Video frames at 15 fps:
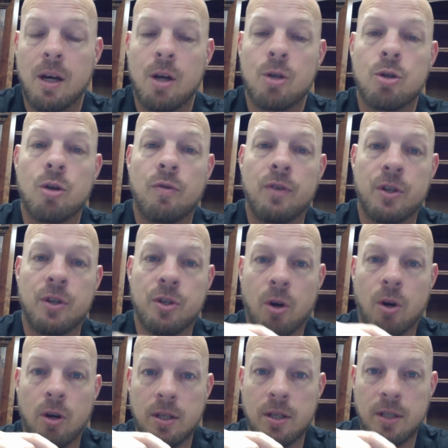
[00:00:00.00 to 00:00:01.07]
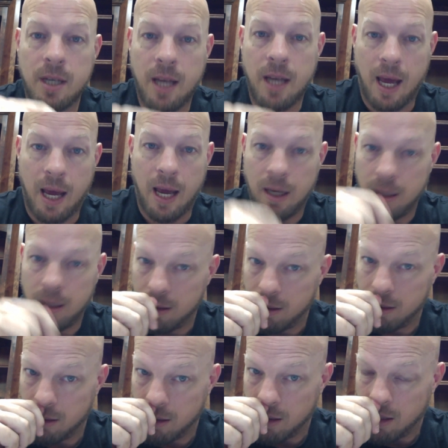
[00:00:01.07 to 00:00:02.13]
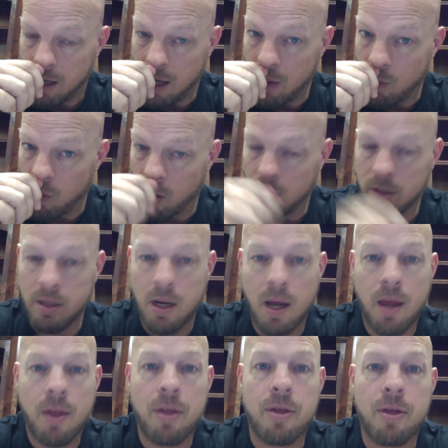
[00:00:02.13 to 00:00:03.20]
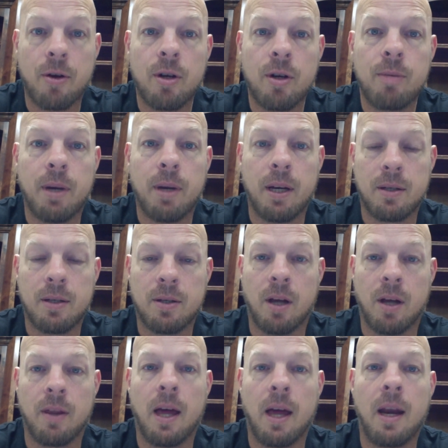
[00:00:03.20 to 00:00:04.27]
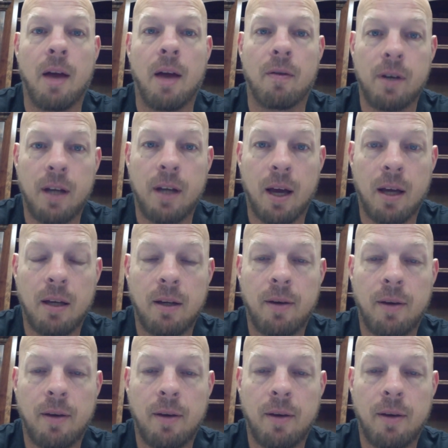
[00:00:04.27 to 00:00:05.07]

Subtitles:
So if you started today and worked 30 minutes on that every day,